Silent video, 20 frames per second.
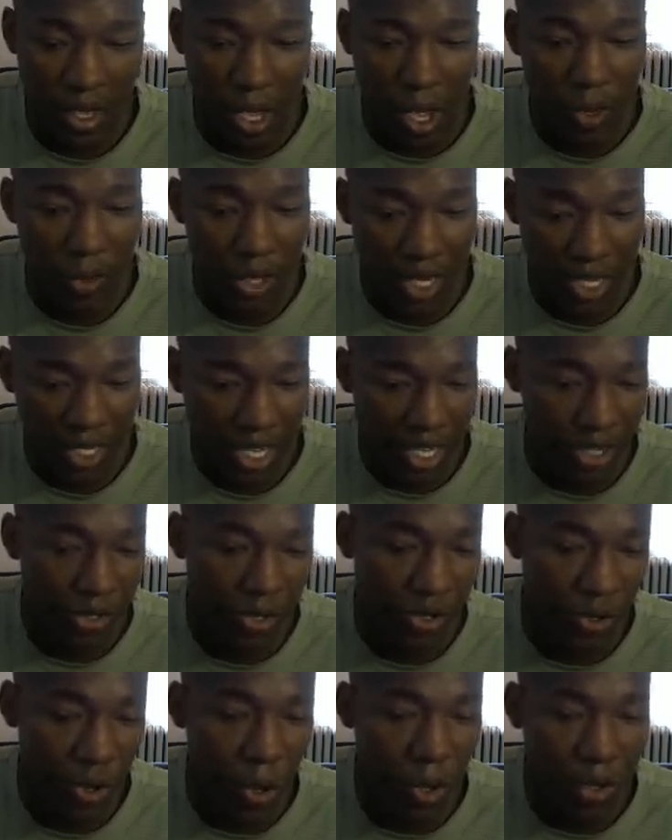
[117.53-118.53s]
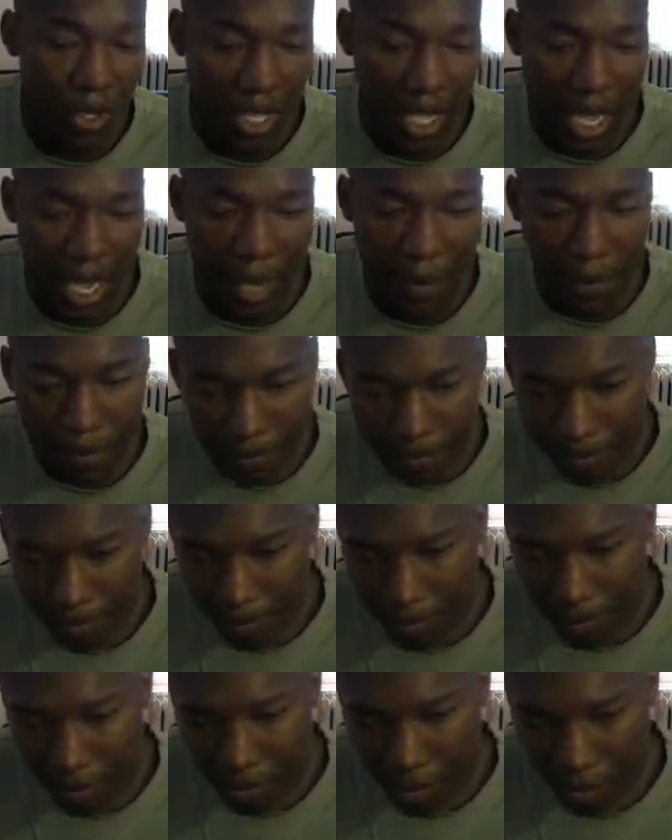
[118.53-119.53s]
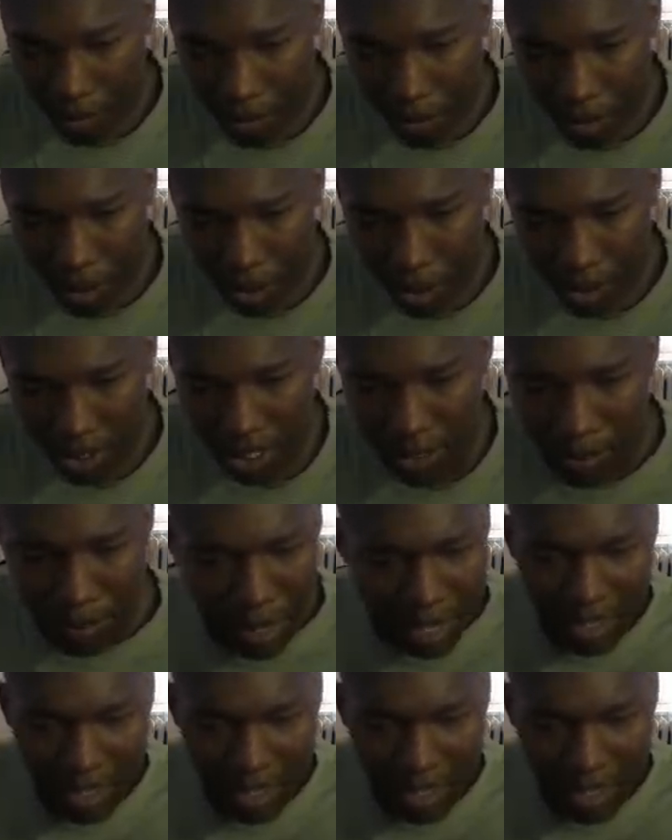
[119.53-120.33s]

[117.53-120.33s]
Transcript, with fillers: Call of Duty is a controller game just